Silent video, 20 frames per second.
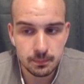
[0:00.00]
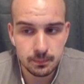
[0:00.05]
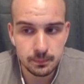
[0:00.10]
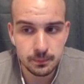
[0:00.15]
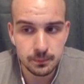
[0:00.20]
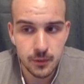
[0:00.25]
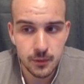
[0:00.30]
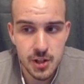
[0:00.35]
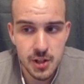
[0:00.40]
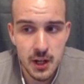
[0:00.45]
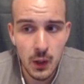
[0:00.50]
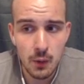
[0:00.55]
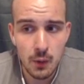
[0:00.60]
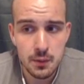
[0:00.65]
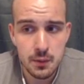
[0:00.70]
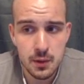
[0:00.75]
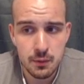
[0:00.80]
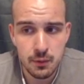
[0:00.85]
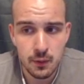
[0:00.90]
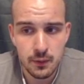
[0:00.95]
Shake
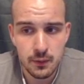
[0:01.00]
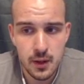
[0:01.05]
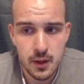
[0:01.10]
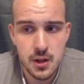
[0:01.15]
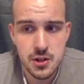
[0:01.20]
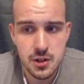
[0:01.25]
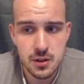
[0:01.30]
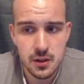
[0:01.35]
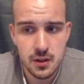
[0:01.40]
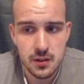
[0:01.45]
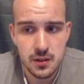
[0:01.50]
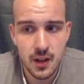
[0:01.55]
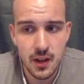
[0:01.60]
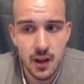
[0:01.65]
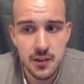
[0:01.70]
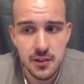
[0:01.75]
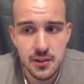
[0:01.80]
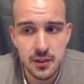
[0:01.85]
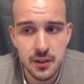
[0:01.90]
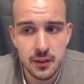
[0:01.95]
of the Foundation is
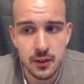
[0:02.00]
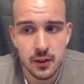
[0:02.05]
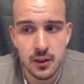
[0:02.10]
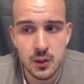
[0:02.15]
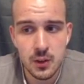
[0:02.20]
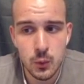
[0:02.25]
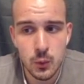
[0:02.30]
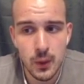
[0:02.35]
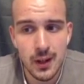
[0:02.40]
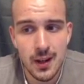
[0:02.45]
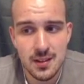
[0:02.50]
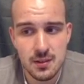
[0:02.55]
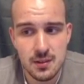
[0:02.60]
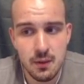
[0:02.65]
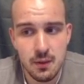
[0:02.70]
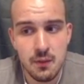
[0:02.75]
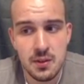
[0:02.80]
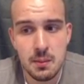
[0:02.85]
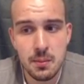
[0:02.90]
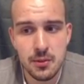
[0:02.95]
casting the Earthquake has
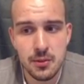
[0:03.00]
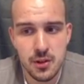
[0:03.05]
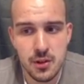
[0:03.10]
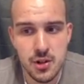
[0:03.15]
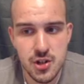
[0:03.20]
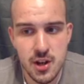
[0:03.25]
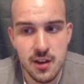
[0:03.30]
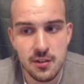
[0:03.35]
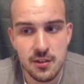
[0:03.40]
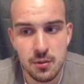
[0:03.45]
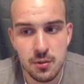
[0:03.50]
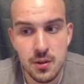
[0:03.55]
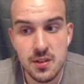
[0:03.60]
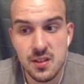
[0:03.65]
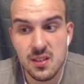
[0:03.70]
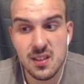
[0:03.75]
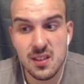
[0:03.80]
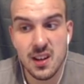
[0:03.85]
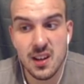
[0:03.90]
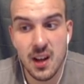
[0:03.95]
15% chance to
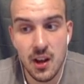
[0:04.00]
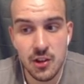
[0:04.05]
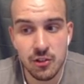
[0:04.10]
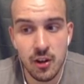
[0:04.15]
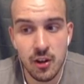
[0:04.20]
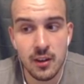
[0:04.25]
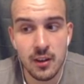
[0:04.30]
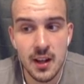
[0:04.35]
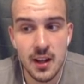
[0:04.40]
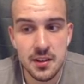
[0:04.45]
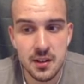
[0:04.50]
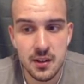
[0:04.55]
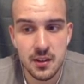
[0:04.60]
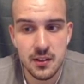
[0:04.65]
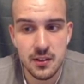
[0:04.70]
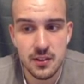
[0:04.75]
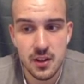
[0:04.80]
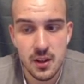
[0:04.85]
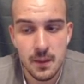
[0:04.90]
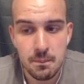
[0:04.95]
instantly cast Chain
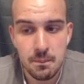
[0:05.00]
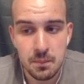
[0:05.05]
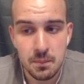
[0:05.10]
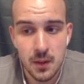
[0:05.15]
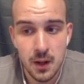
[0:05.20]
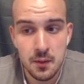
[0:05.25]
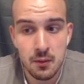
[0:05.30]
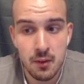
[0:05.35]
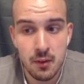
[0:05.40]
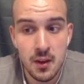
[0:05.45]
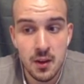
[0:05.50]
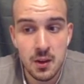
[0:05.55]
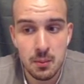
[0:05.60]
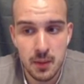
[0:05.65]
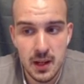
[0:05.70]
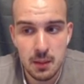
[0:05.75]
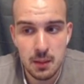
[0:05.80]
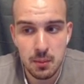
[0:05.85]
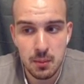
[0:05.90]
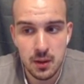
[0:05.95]
Lightnings on a random
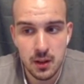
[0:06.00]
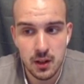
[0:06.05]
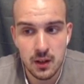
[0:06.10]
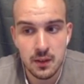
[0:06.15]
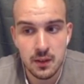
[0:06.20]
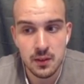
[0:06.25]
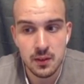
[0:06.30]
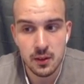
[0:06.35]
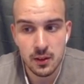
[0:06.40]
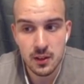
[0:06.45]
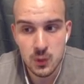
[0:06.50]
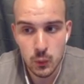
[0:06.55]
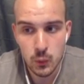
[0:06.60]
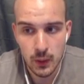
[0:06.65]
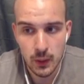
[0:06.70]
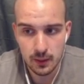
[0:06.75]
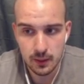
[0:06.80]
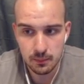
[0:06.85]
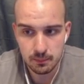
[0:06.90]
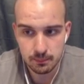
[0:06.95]
enemy in the
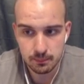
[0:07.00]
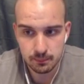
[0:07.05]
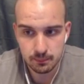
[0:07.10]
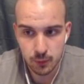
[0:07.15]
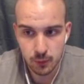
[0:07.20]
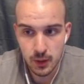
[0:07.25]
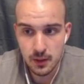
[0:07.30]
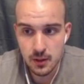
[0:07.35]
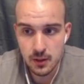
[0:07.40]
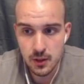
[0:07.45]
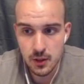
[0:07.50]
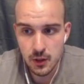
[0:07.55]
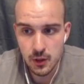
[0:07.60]
Earthquake, right?